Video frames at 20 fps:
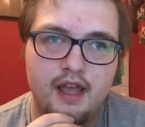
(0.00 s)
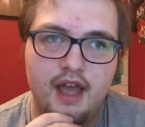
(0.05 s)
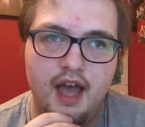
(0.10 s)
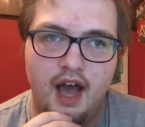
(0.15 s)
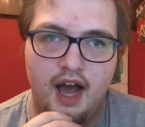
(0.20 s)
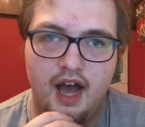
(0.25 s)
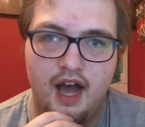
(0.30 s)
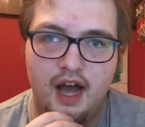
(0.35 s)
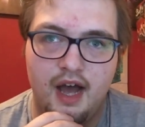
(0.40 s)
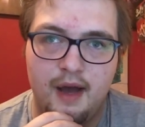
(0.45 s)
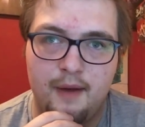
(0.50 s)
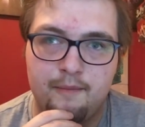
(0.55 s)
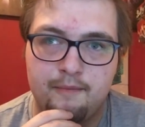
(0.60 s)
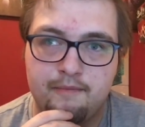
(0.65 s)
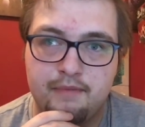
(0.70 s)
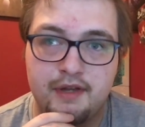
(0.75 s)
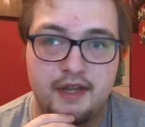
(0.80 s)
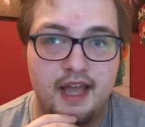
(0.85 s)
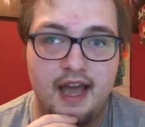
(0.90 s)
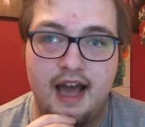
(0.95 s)
Um,
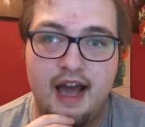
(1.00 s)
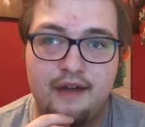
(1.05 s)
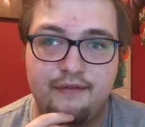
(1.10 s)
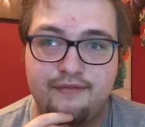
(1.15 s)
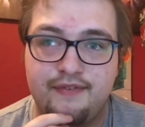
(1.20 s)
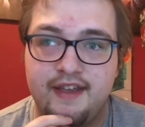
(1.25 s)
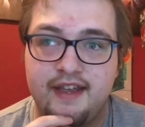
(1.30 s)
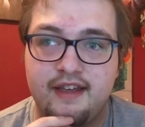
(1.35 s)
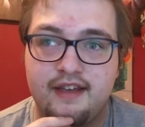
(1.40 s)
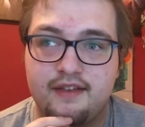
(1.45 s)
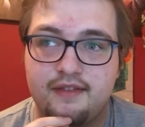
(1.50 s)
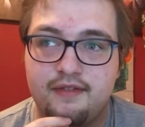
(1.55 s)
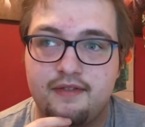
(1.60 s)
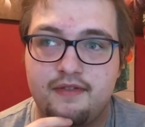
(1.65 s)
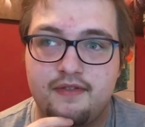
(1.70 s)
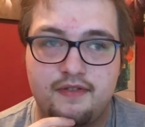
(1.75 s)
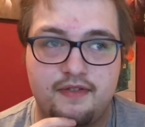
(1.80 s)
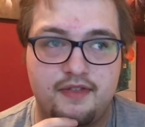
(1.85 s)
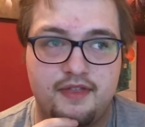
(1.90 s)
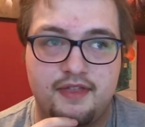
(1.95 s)
but yeah, I think
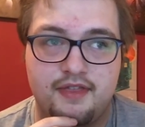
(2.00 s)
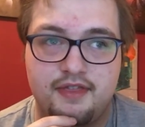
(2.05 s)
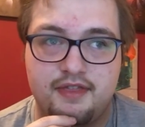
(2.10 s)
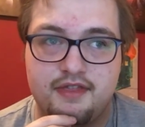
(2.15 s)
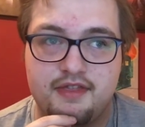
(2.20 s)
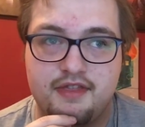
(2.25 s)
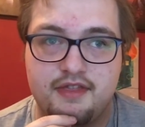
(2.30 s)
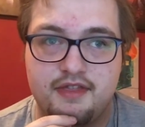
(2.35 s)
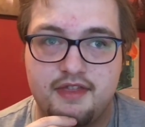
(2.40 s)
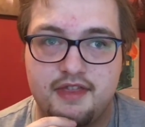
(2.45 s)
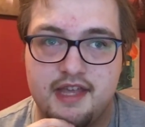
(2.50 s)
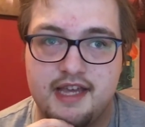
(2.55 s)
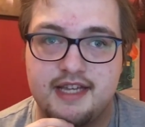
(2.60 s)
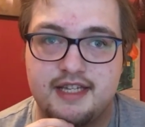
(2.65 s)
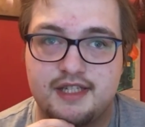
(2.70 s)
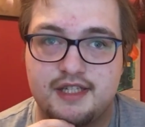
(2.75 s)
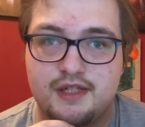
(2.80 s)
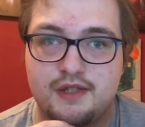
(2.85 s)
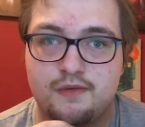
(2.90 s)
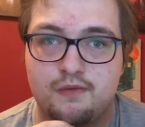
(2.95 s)

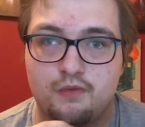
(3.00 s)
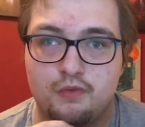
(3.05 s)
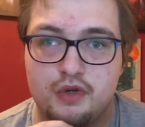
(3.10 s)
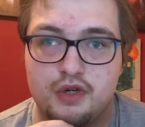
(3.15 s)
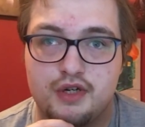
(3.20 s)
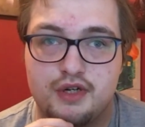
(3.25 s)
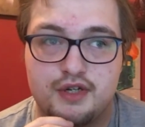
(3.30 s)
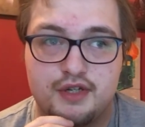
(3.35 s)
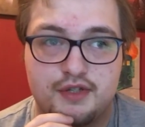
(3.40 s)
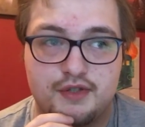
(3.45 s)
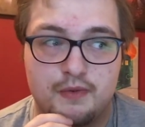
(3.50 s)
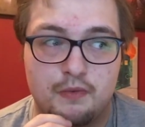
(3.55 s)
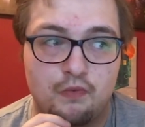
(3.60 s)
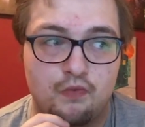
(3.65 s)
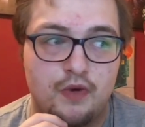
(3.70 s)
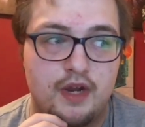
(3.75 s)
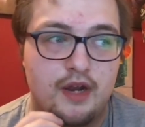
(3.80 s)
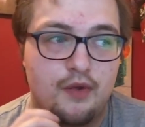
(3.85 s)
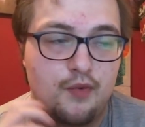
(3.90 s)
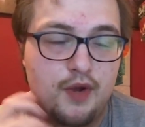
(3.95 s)
this was
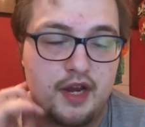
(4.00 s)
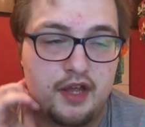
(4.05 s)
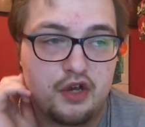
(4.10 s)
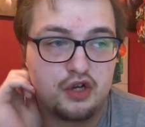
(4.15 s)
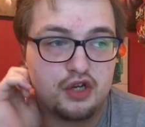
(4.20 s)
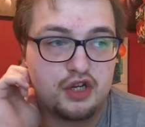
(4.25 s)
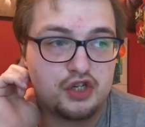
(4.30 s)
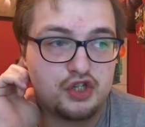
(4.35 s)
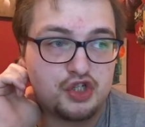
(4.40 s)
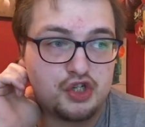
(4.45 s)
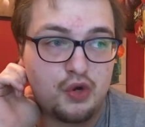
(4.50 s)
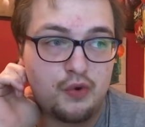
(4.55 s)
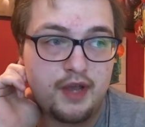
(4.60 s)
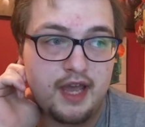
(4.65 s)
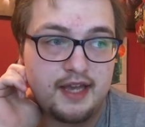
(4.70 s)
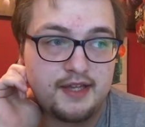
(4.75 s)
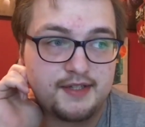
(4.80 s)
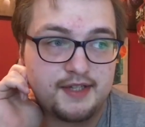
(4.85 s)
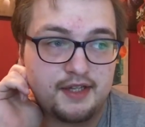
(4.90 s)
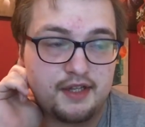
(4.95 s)
really, really at
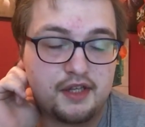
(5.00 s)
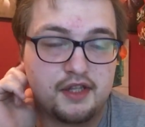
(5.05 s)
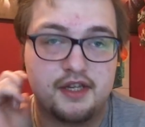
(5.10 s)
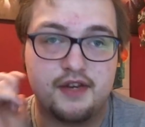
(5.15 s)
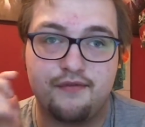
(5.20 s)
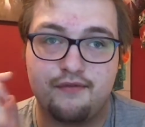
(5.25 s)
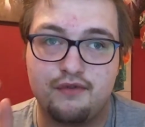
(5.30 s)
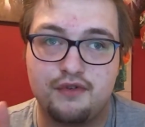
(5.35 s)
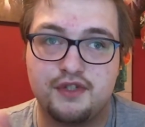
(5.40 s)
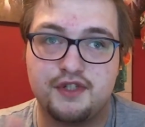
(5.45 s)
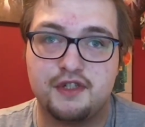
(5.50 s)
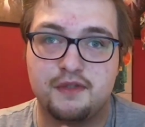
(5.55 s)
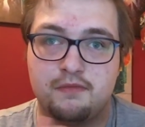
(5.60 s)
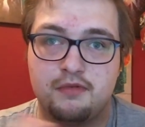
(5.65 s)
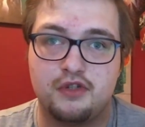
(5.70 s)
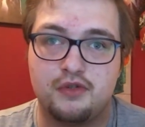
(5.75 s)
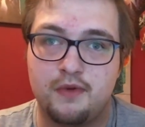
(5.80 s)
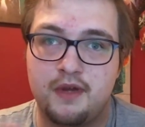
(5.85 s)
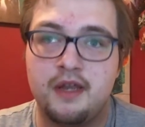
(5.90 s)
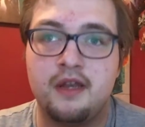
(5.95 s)
showcasing the differences
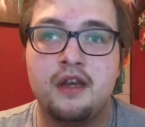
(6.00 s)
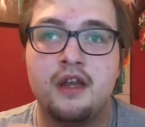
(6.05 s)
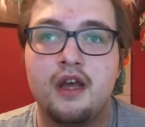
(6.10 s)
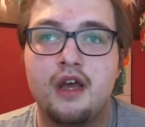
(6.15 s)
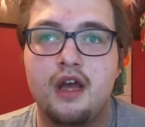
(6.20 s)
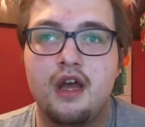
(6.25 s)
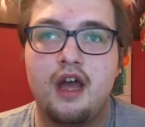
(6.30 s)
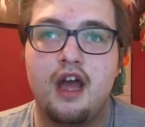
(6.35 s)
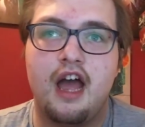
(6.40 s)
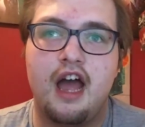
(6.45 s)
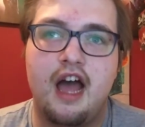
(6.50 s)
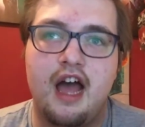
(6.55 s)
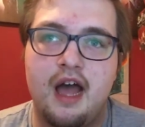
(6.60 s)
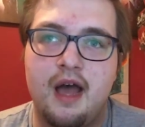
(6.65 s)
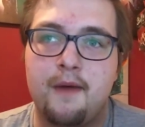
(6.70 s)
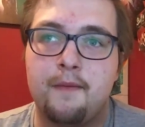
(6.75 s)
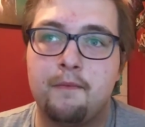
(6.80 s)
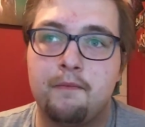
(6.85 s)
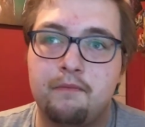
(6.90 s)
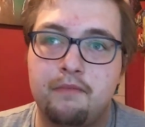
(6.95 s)
between
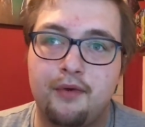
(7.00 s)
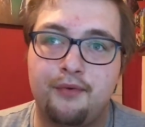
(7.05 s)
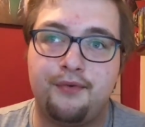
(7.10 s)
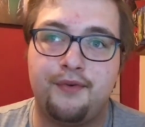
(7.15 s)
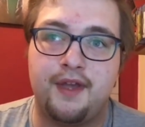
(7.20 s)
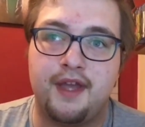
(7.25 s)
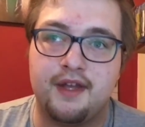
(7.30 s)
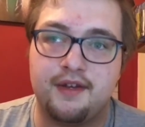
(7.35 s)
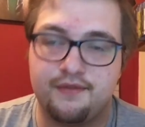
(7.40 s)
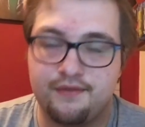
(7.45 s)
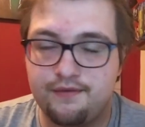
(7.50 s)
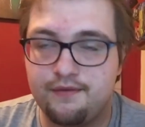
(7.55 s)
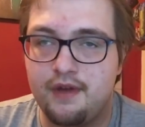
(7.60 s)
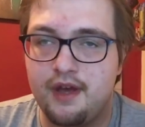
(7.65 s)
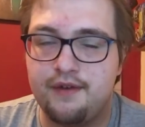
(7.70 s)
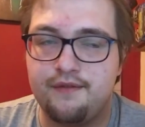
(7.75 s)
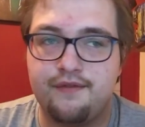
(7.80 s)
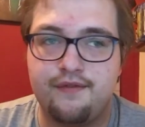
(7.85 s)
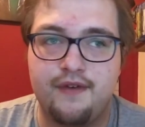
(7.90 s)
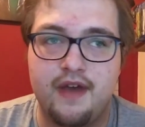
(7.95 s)
um, Buffy and,
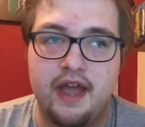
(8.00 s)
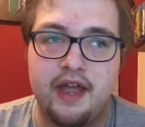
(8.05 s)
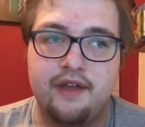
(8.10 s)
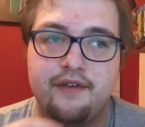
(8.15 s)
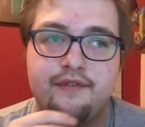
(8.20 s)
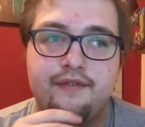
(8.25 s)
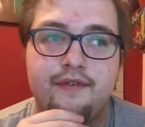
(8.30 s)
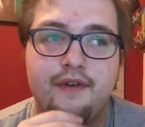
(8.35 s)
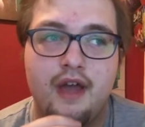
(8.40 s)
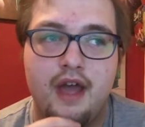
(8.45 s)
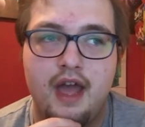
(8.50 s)
and Faith.